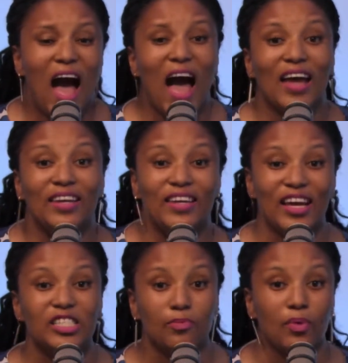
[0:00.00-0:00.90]
I
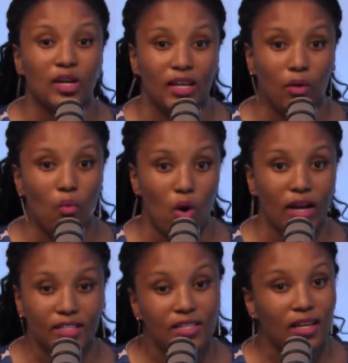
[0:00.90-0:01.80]
desperately
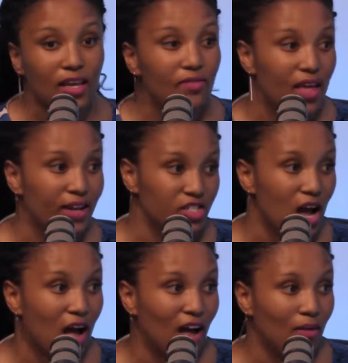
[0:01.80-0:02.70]
wanted to leave that
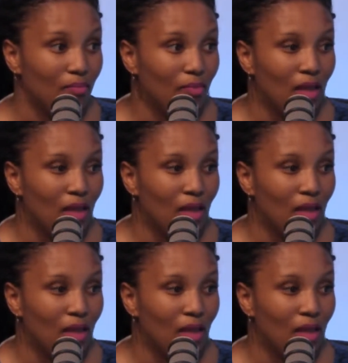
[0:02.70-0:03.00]
job.